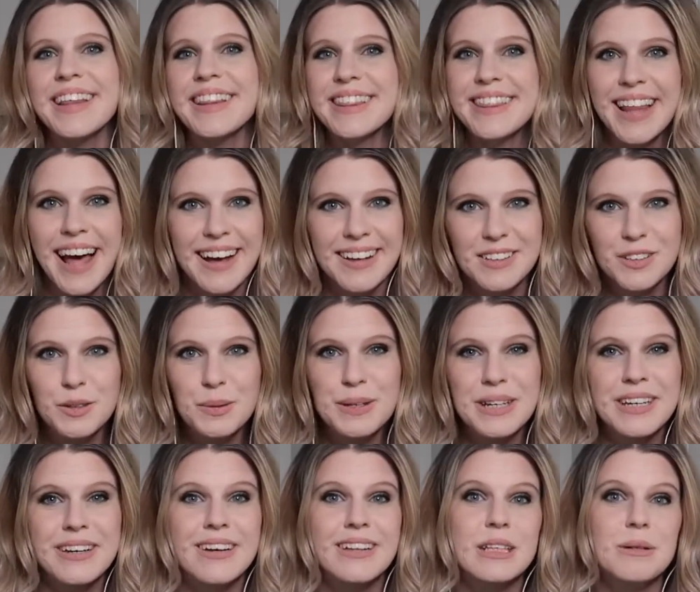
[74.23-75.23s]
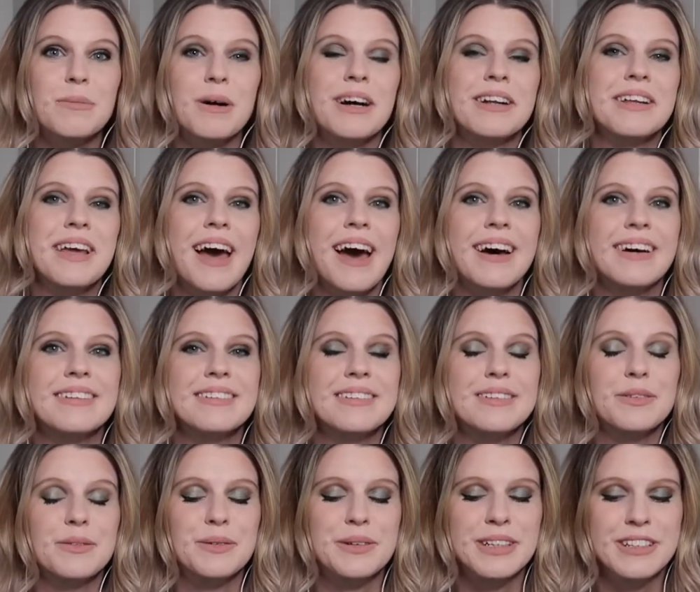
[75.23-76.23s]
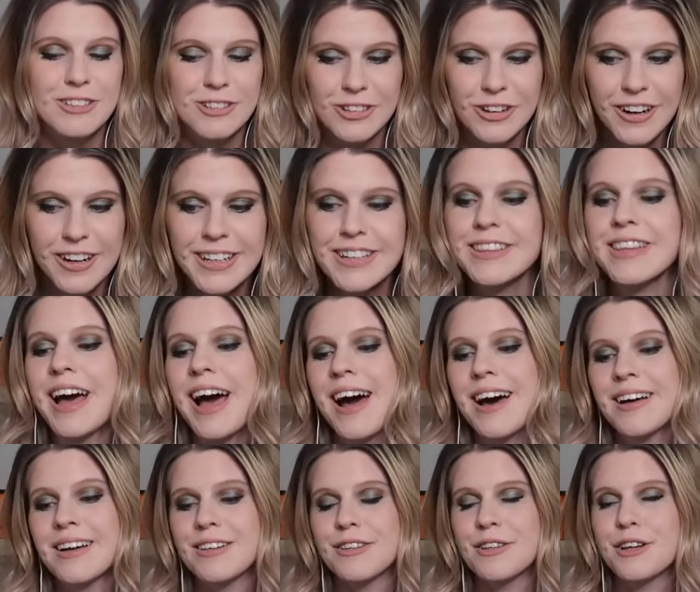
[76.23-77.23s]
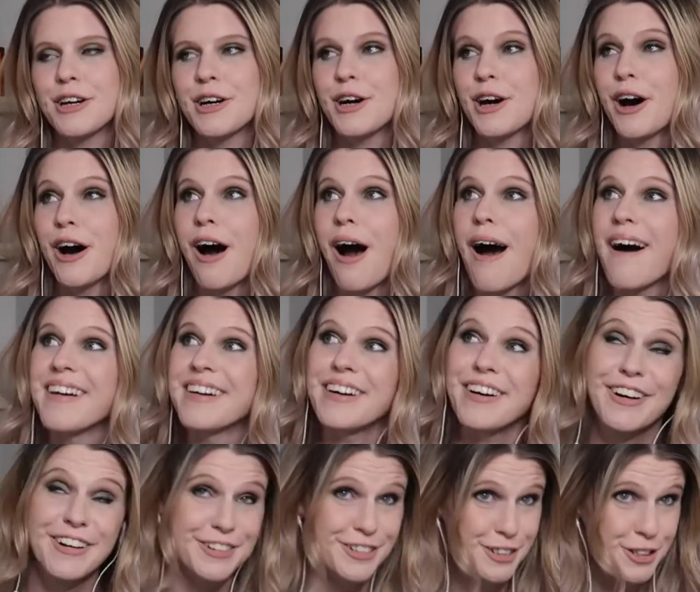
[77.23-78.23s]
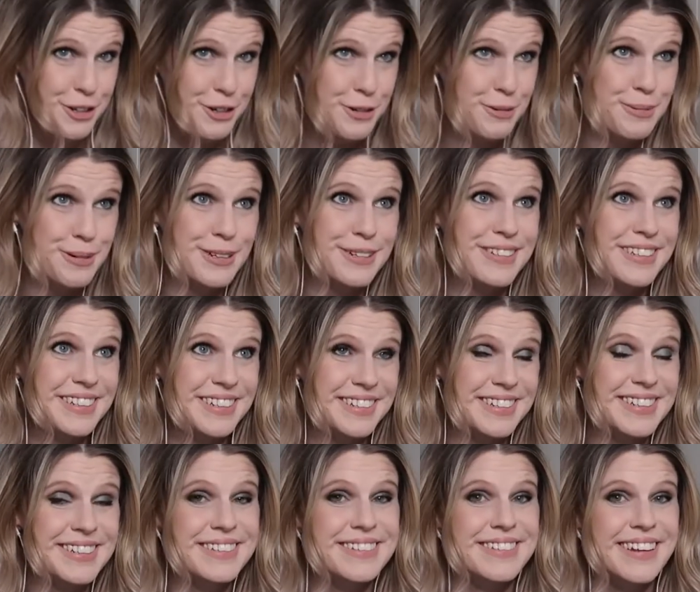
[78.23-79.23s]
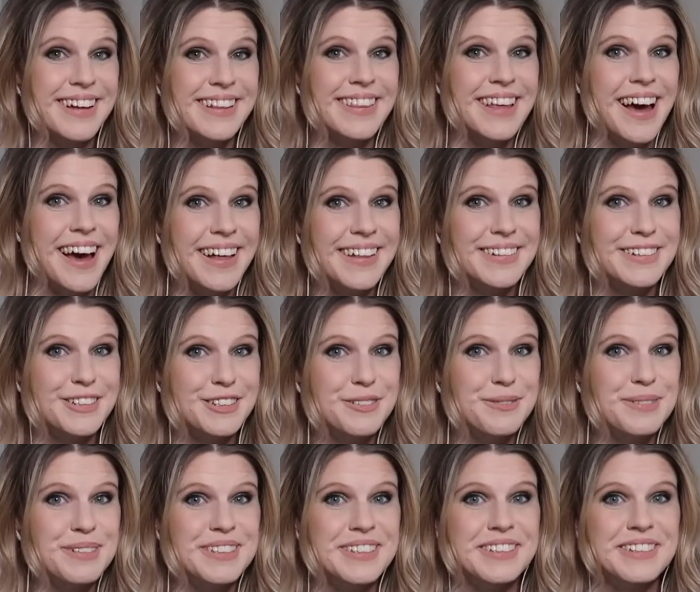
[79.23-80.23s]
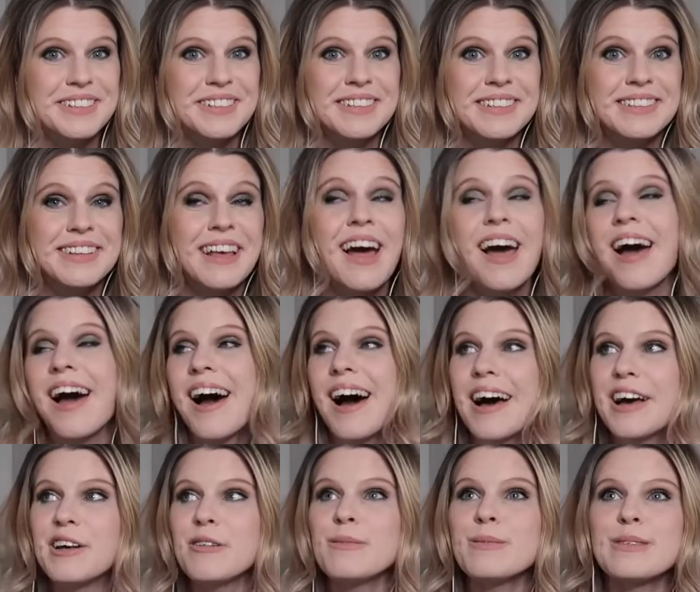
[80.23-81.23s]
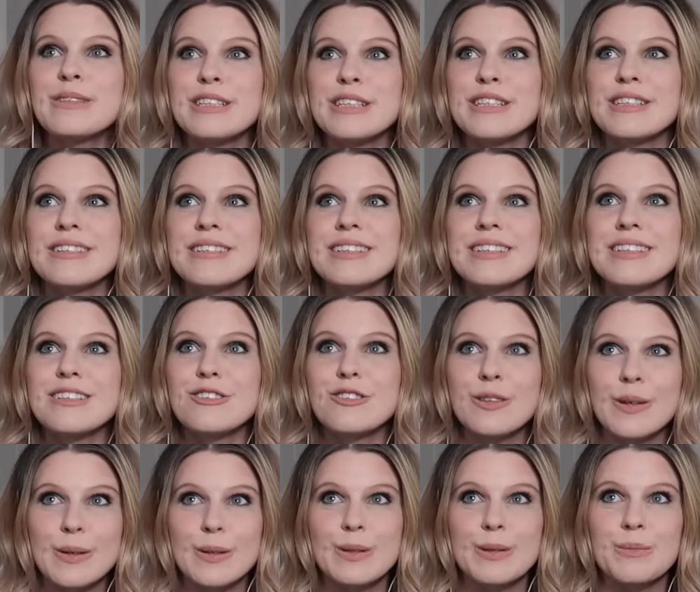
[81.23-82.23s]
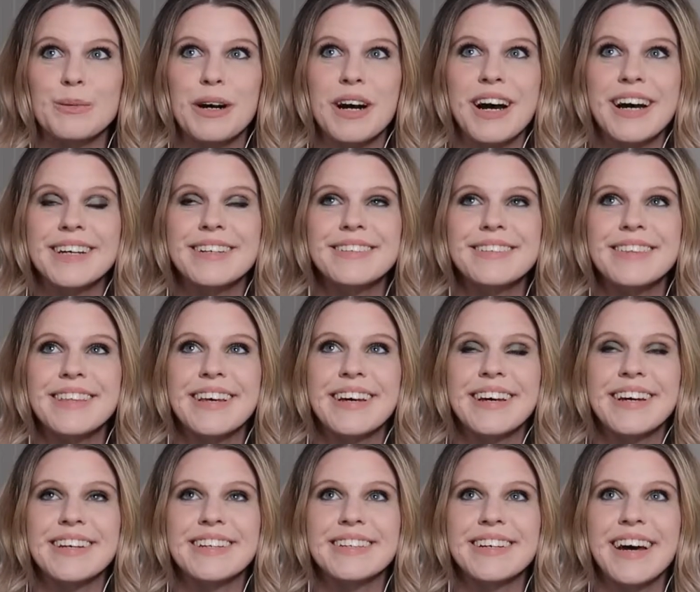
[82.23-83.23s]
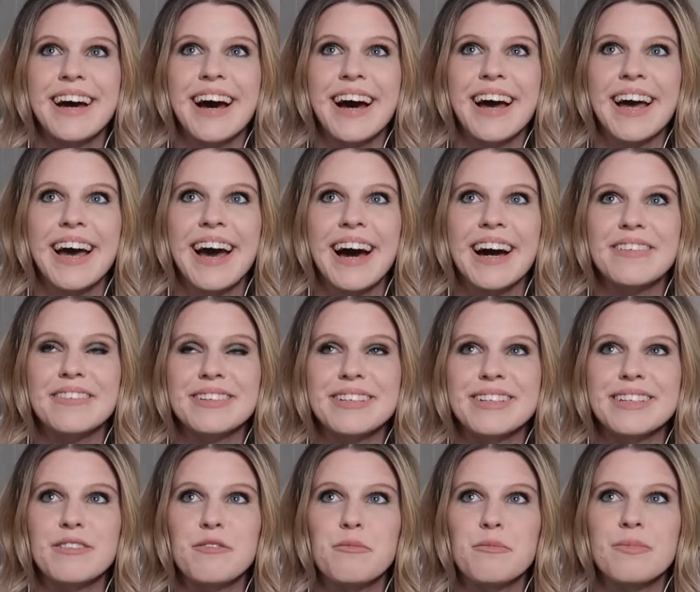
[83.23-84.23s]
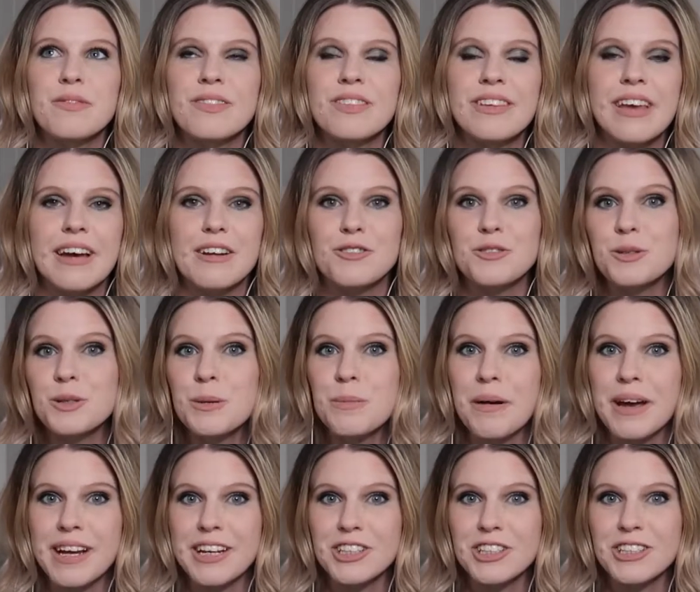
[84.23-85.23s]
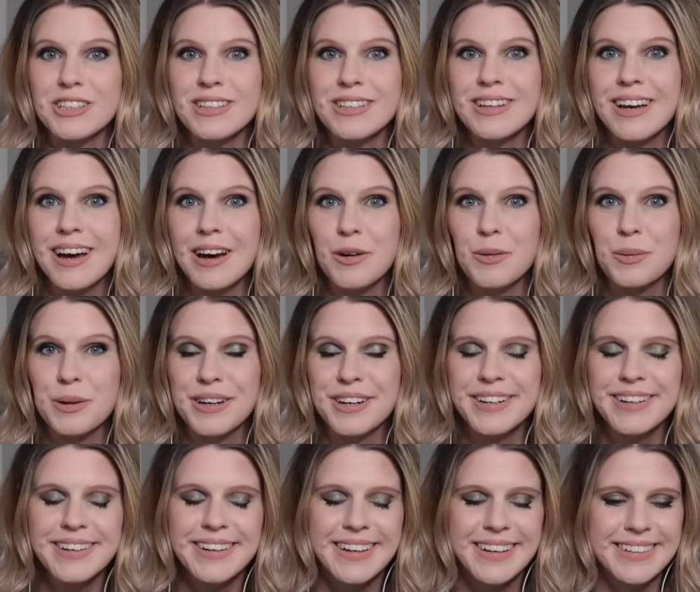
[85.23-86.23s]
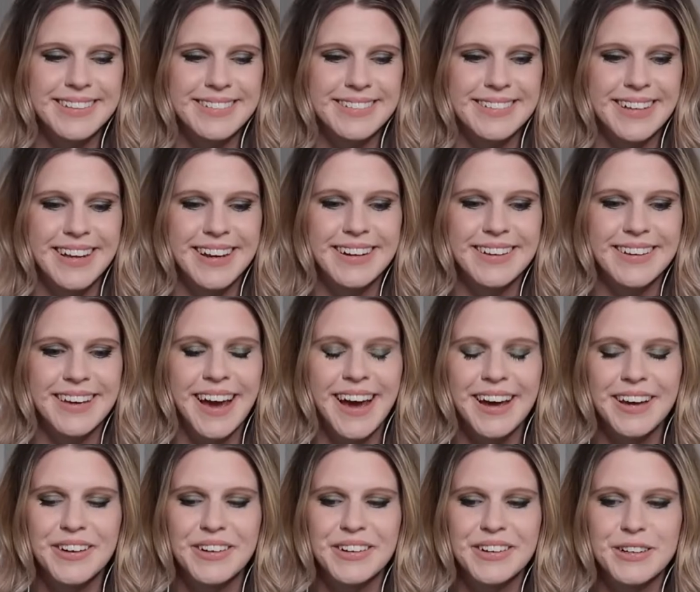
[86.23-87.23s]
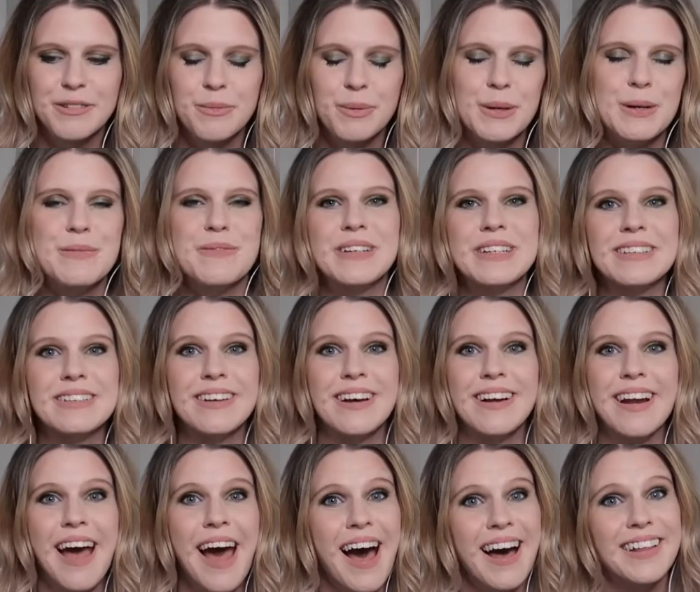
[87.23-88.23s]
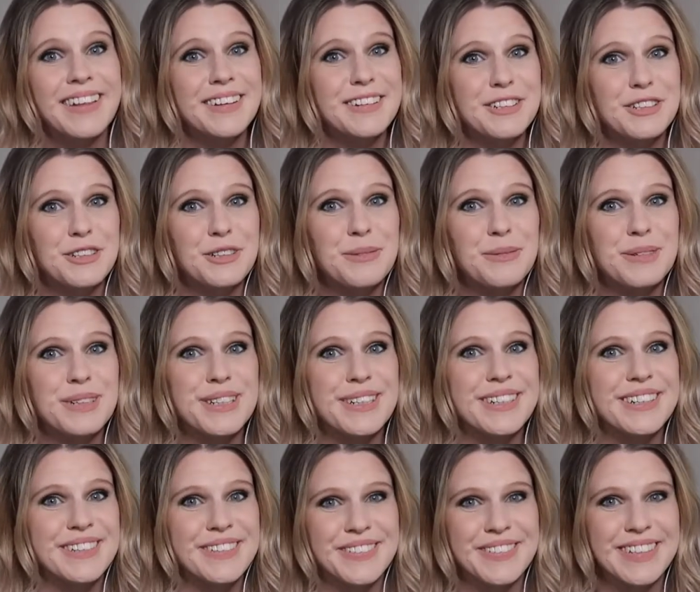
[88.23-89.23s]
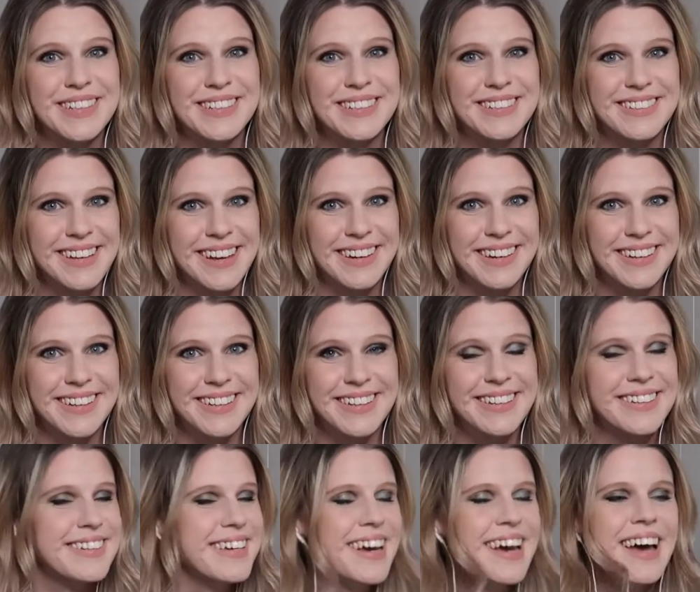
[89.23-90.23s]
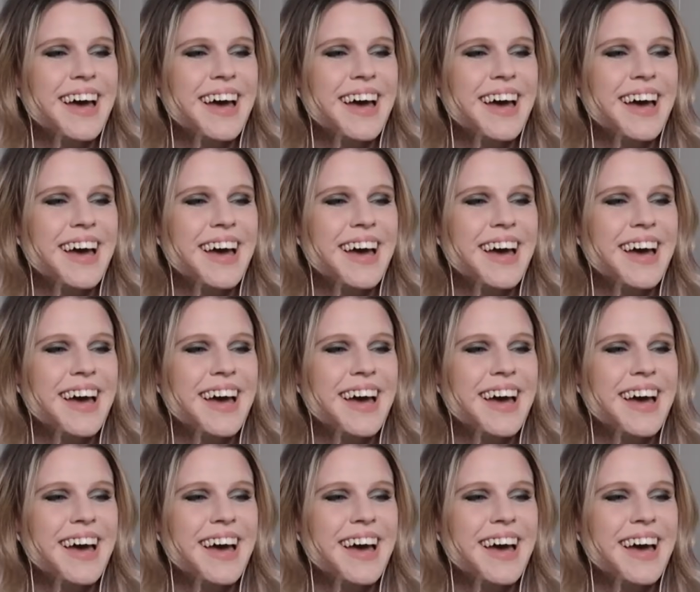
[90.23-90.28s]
Last week on the podcast, we started the October series, not the Hallotuber series. I am seriously so surprised that I haven't scheduled a patient at work and said, yeah, your appointment's on Hallotuber 22nd.